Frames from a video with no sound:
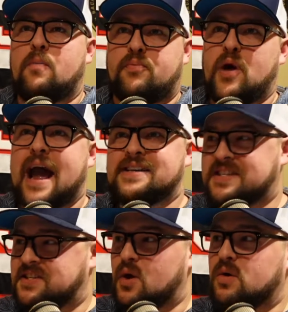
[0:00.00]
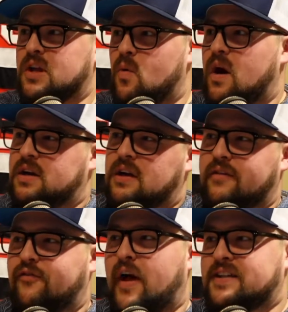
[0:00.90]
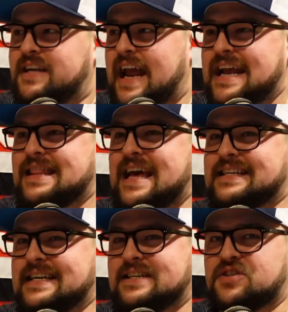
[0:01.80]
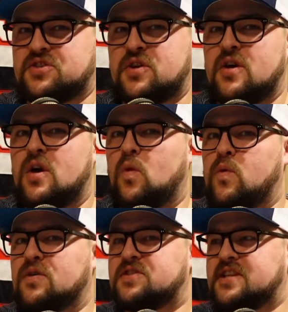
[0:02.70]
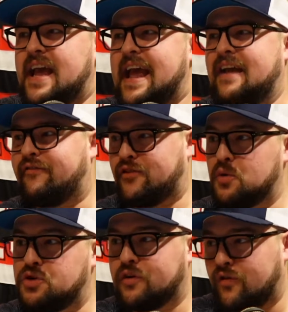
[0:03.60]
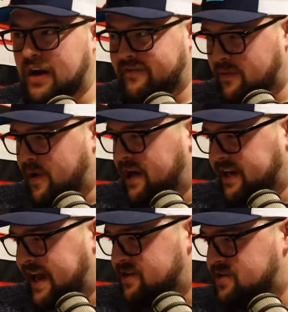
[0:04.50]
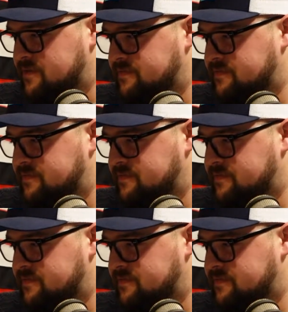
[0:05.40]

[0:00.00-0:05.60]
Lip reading: Prize is the only one on the flight today that is, we'll say, a future friend of the podcast.